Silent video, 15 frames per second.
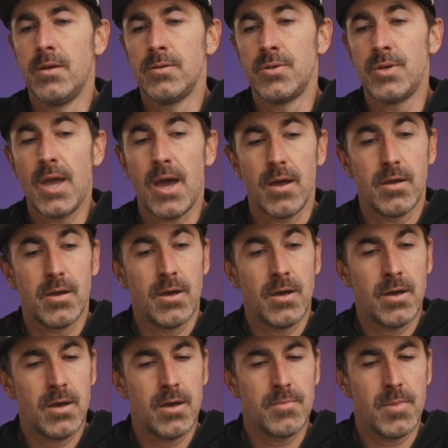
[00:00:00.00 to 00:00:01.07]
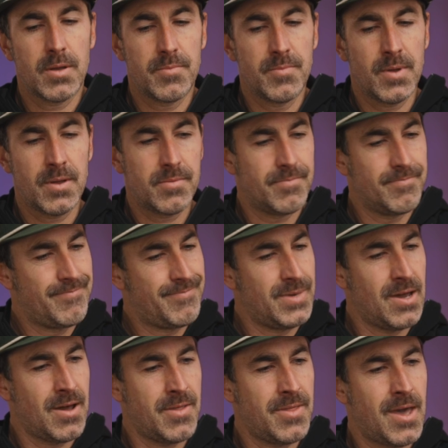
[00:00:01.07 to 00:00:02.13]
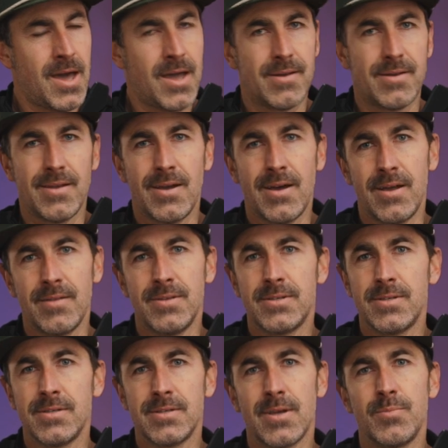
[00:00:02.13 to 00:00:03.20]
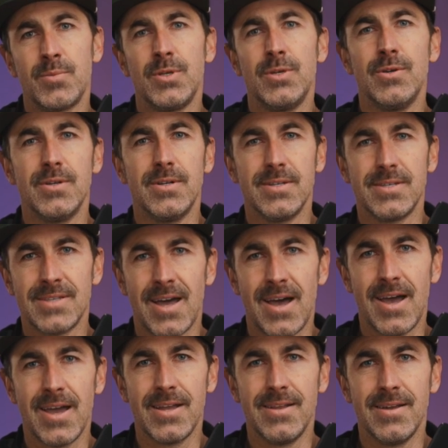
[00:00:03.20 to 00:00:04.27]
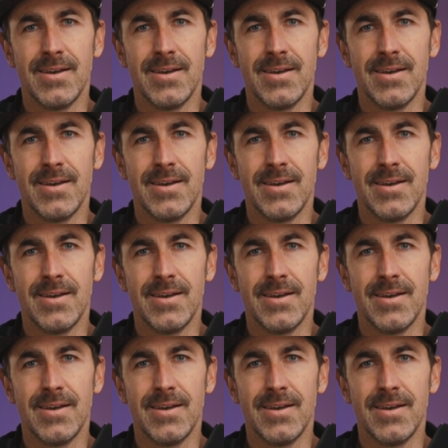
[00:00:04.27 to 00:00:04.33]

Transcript: So yeah, beyond that, this is up to you to decide.